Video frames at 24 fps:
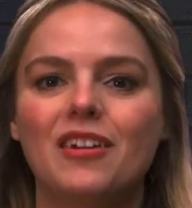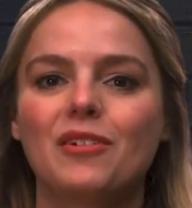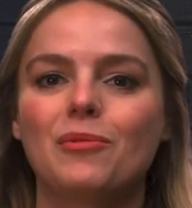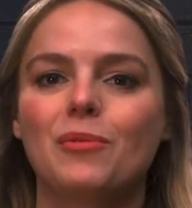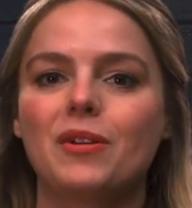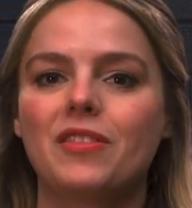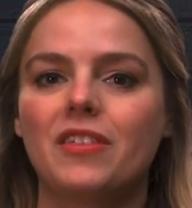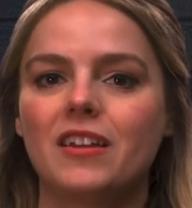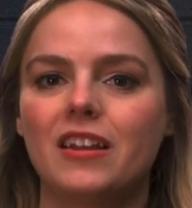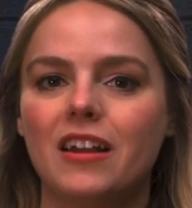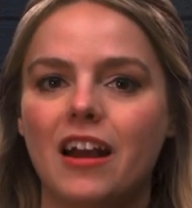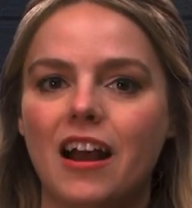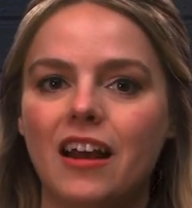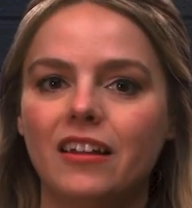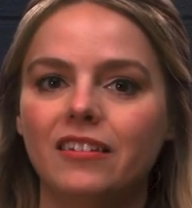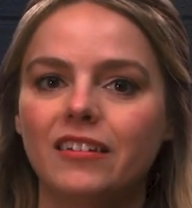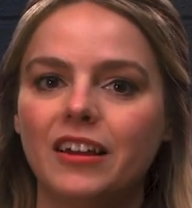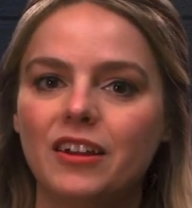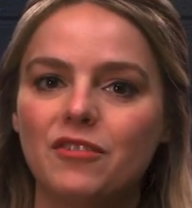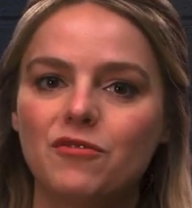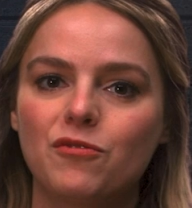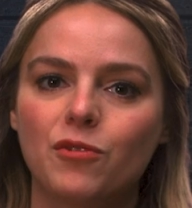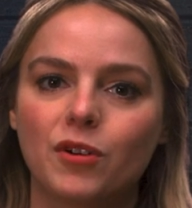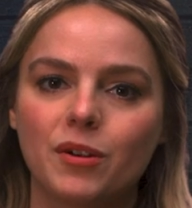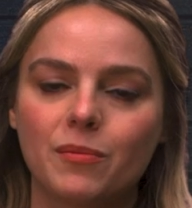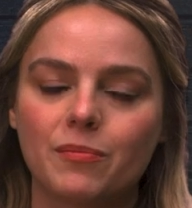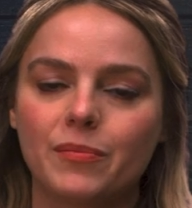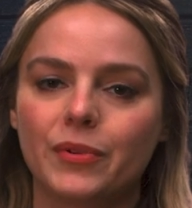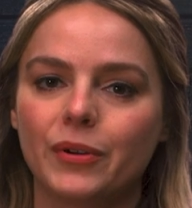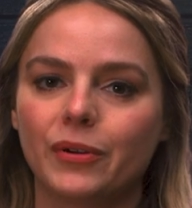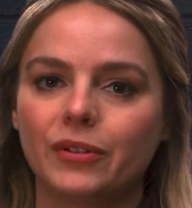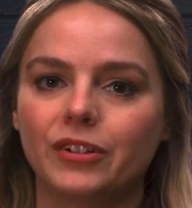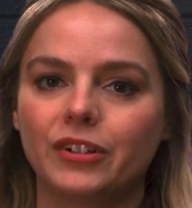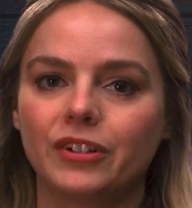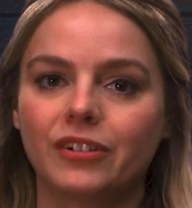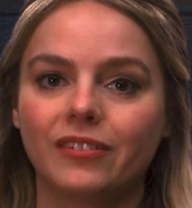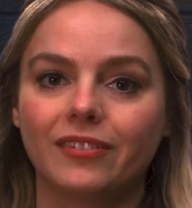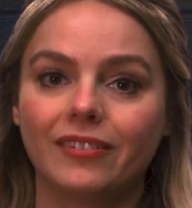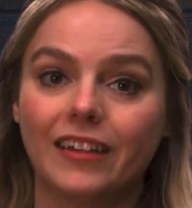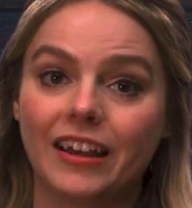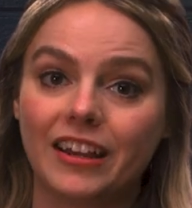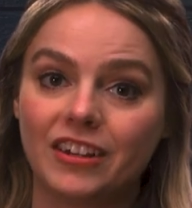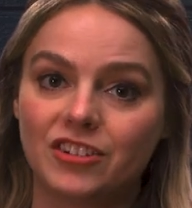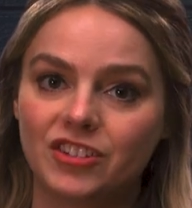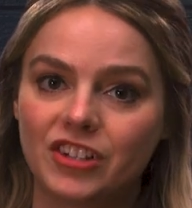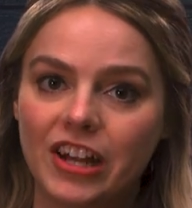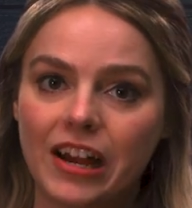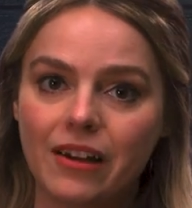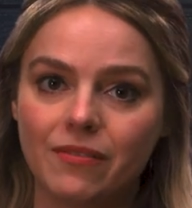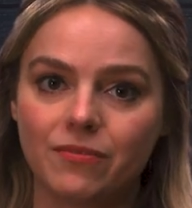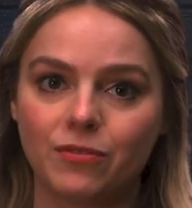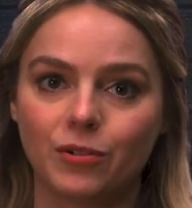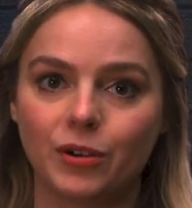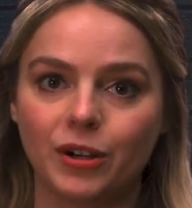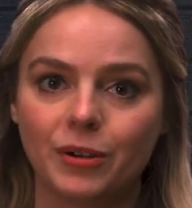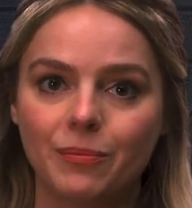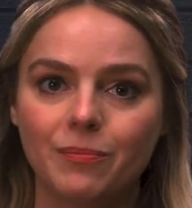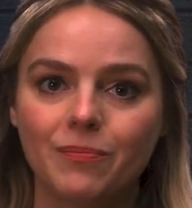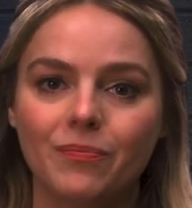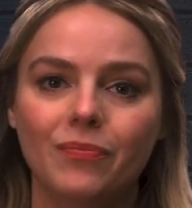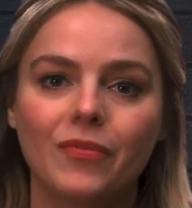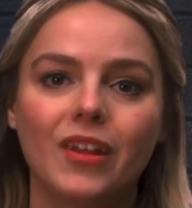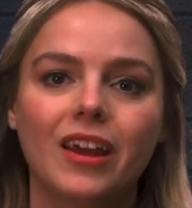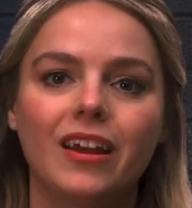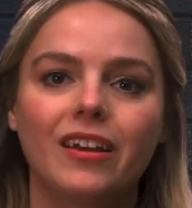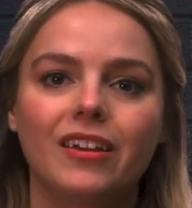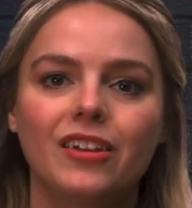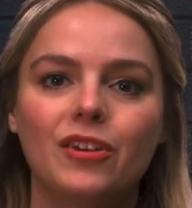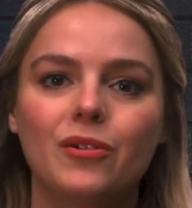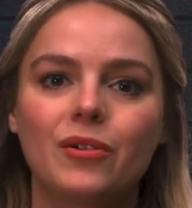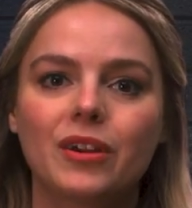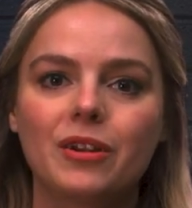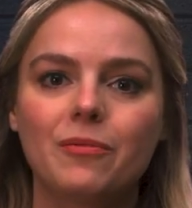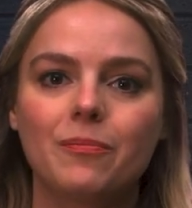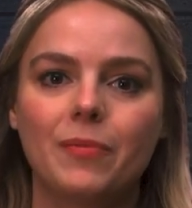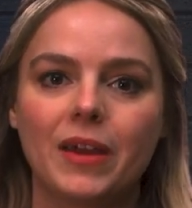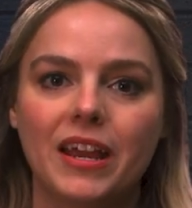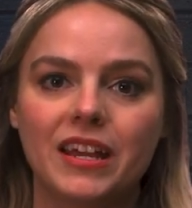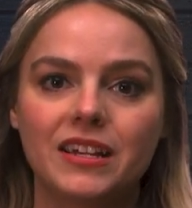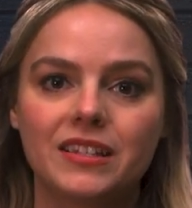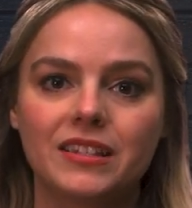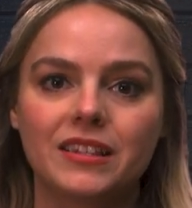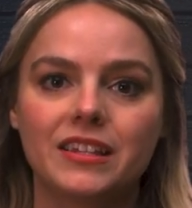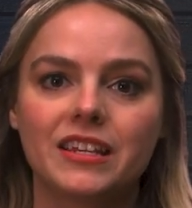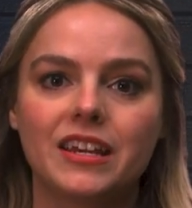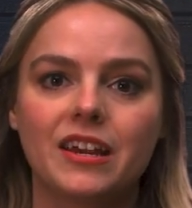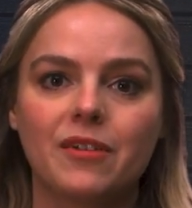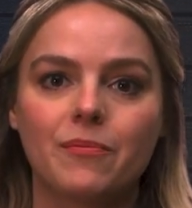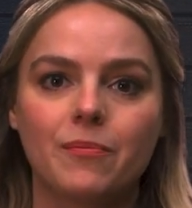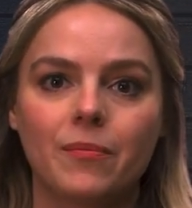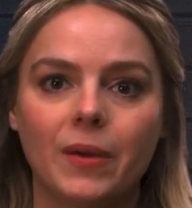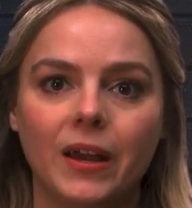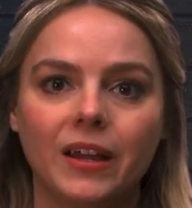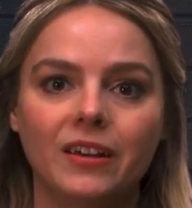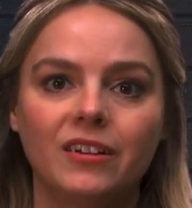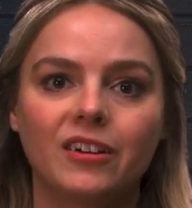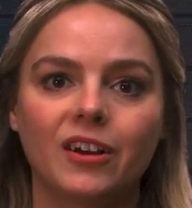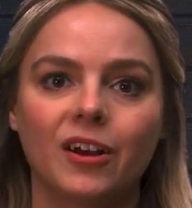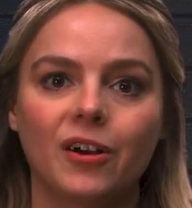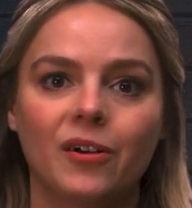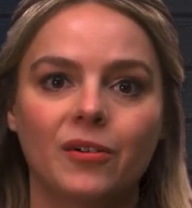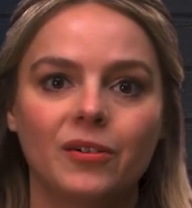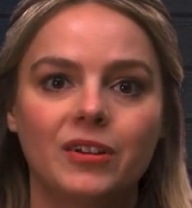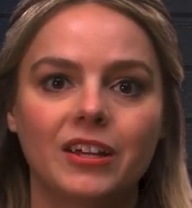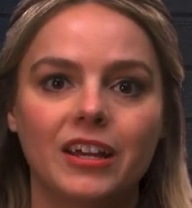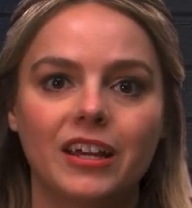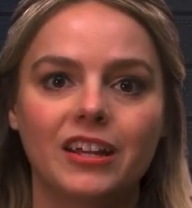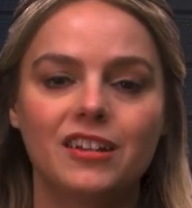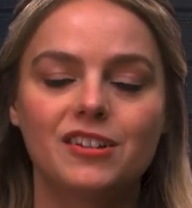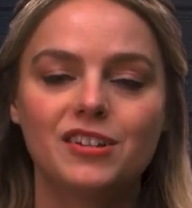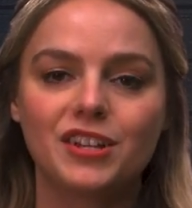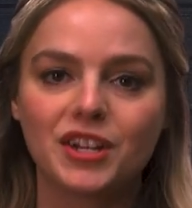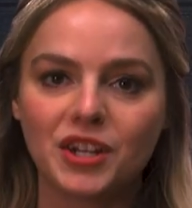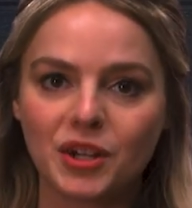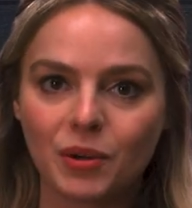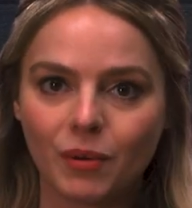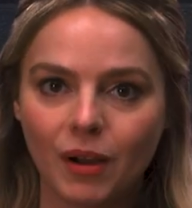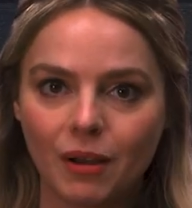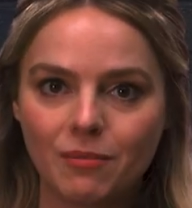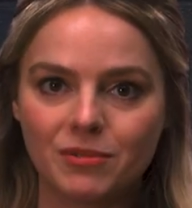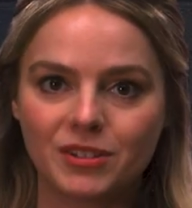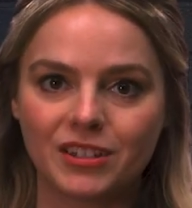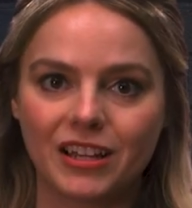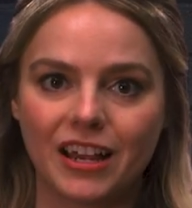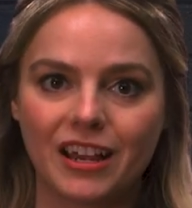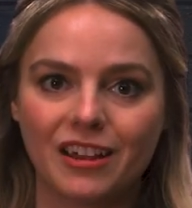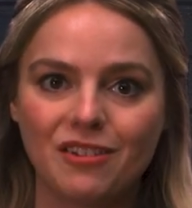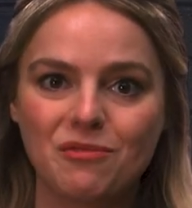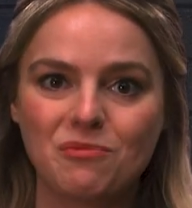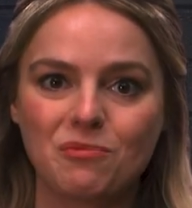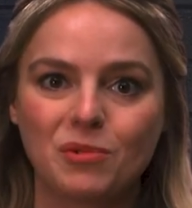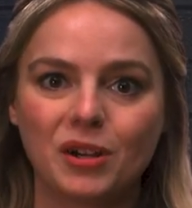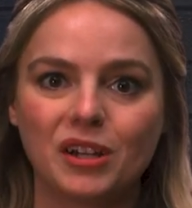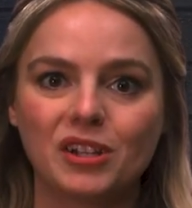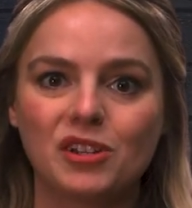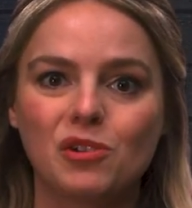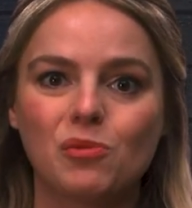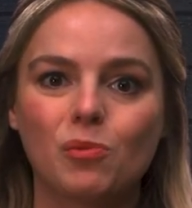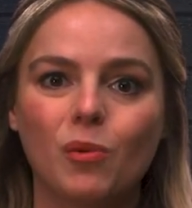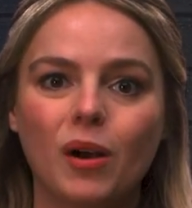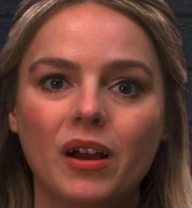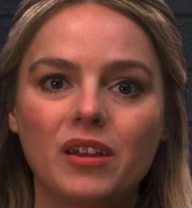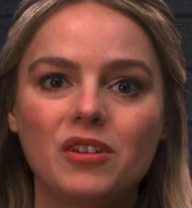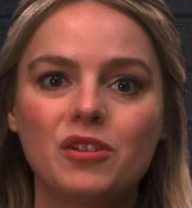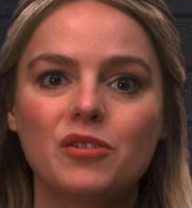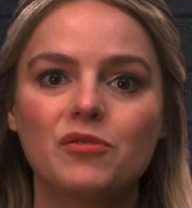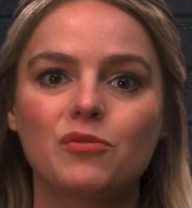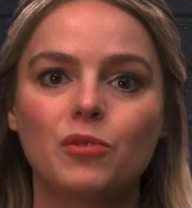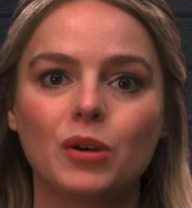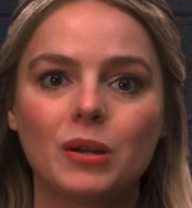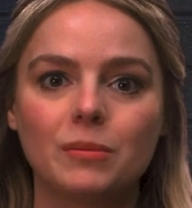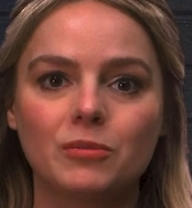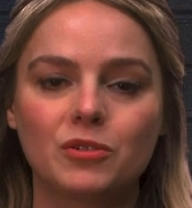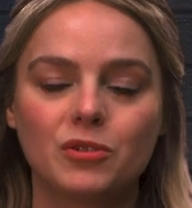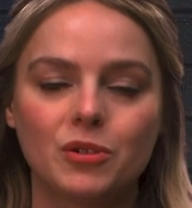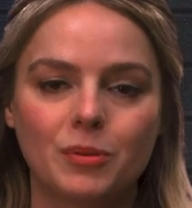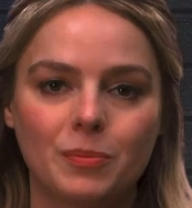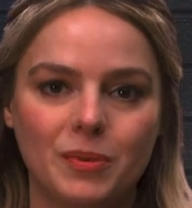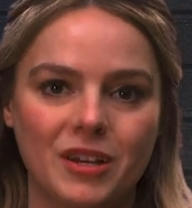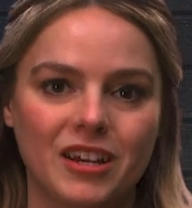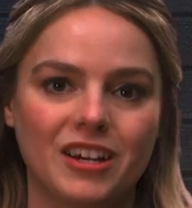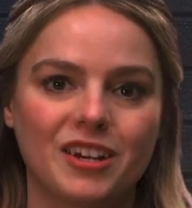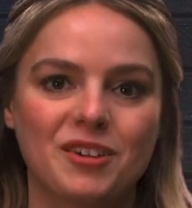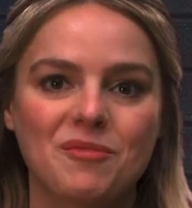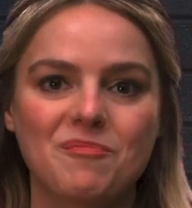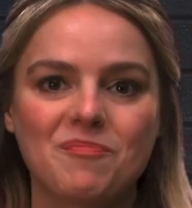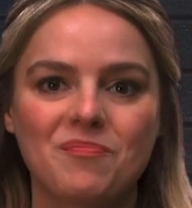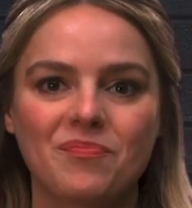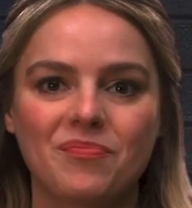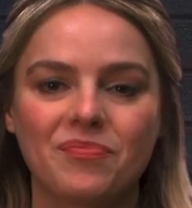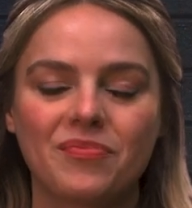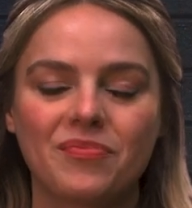With an online form builder like JotForm, you can paste the embed code into your website where you want your form to appear.